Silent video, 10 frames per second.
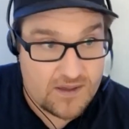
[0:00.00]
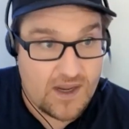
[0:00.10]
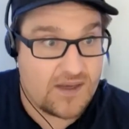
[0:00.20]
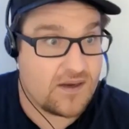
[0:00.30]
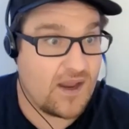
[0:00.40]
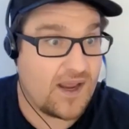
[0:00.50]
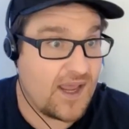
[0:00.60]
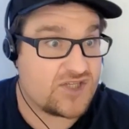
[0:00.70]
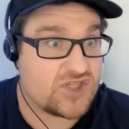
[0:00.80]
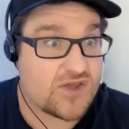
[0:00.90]
And
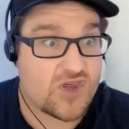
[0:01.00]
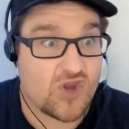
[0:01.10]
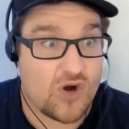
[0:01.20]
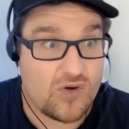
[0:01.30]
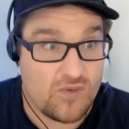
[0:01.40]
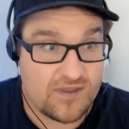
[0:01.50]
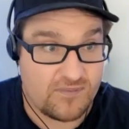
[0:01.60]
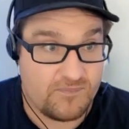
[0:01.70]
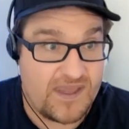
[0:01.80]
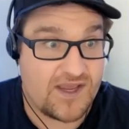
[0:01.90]
again, just start with
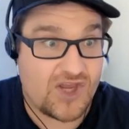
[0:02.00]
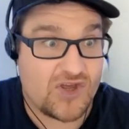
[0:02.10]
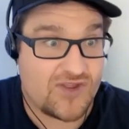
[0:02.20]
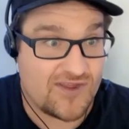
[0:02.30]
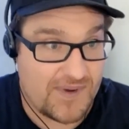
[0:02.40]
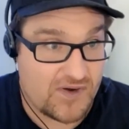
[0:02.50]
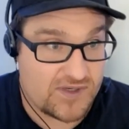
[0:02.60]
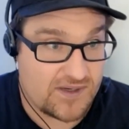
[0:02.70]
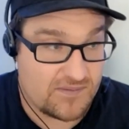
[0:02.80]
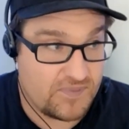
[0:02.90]
being a good
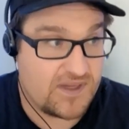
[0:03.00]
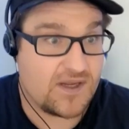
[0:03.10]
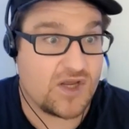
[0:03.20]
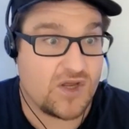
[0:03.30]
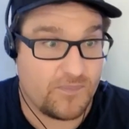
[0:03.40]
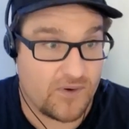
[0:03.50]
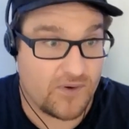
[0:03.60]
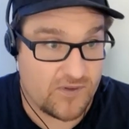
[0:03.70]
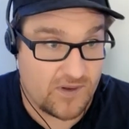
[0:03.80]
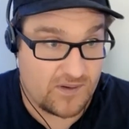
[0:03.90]
Samaritan, being a good
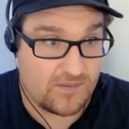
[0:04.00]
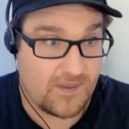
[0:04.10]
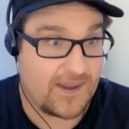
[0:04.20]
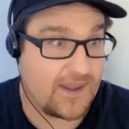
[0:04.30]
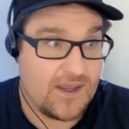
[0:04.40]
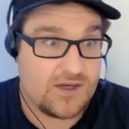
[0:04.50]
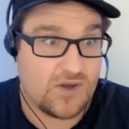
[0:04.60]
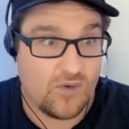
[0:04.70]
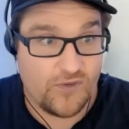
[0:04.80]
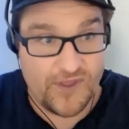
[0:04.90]
person. Like,
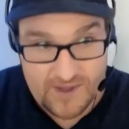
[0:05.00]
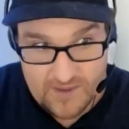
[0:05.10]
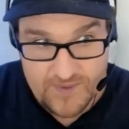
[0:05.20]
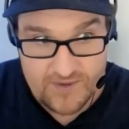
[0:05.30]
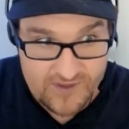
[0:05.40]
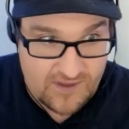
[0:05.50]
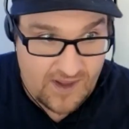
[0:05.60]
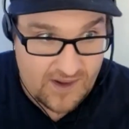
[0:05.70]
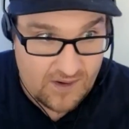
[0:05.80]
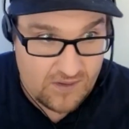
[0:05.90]
don't think about the
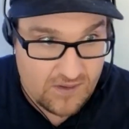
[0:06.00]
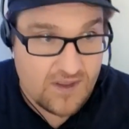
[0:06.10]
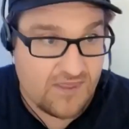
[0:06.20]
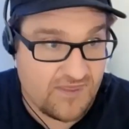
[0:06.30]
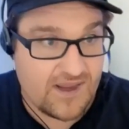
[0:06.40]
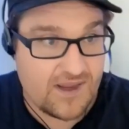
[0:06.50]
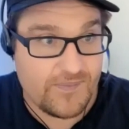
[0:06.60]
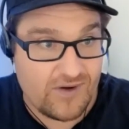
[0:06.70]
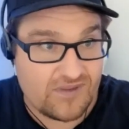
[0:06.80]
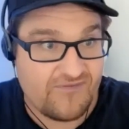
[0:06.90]
sale, think
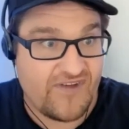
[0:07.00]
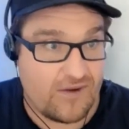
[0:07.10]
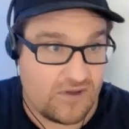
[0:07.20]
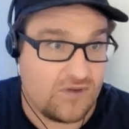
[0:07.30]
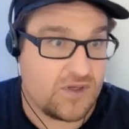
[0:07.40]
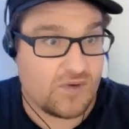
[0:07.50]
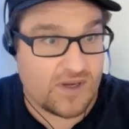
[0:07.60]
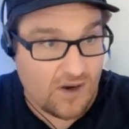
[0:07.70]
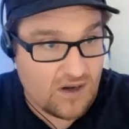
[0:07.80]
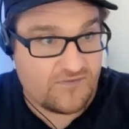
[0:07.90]
about the value you can
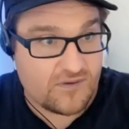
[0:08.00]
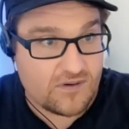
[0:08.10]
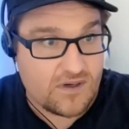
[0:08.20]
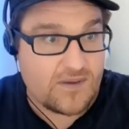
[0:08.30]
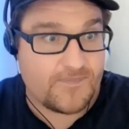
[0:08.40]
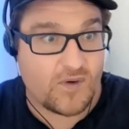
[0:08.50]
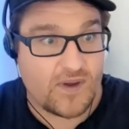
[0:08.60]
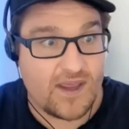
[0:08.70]
offer. Okay.